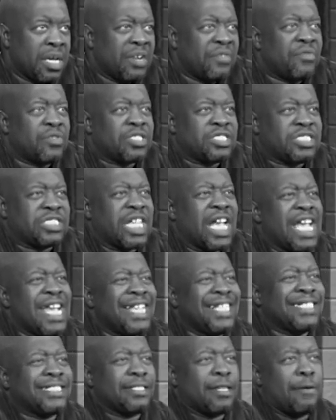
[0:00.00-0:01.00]
for
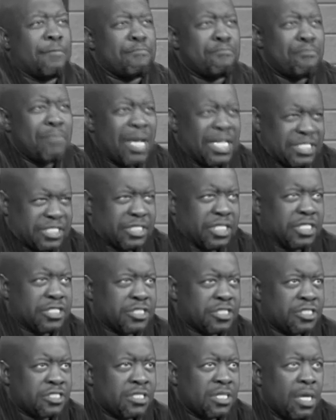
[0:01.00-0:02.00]
change of
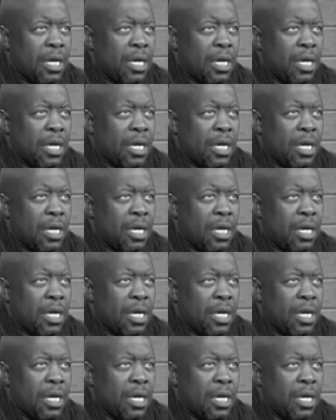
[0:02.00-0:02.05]
message.